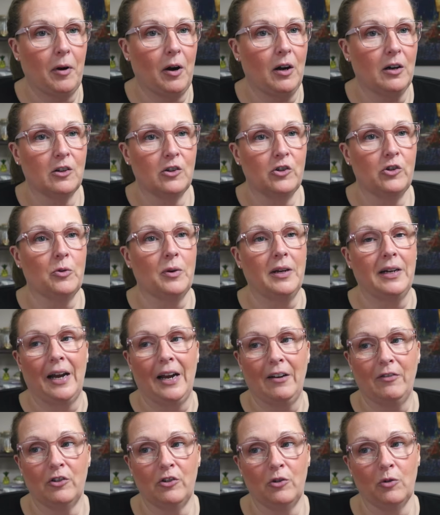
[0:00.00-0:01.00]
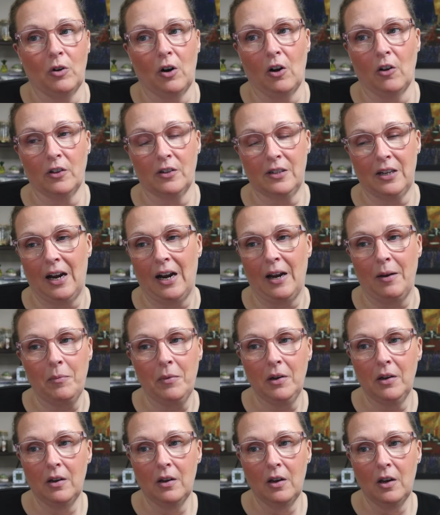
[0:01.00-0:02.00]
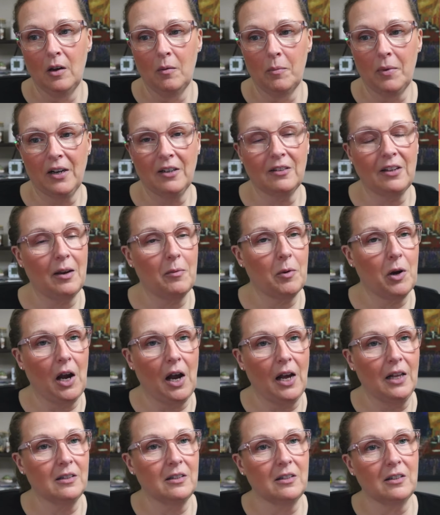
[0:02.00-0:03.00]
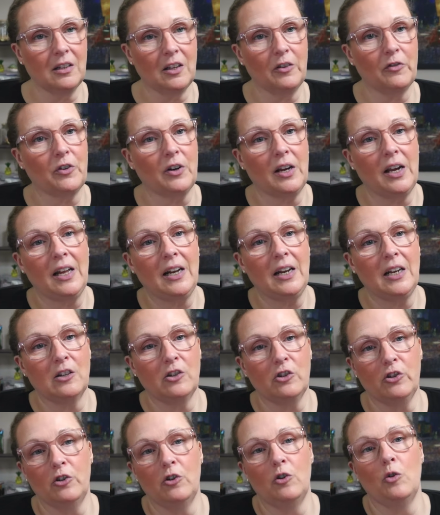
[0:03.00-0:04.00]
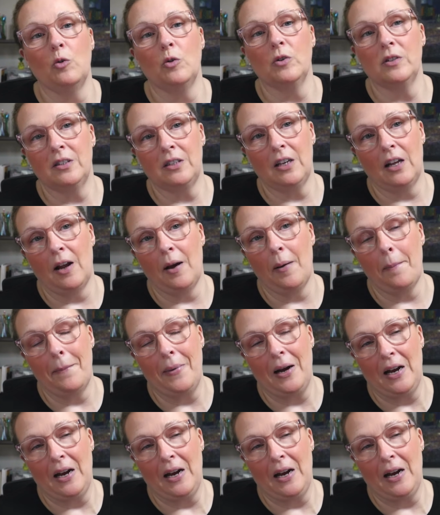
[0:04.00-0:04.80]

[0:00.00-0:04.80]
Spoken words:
how to do it, and I have to do it all the time because I am constantly forgetting to set up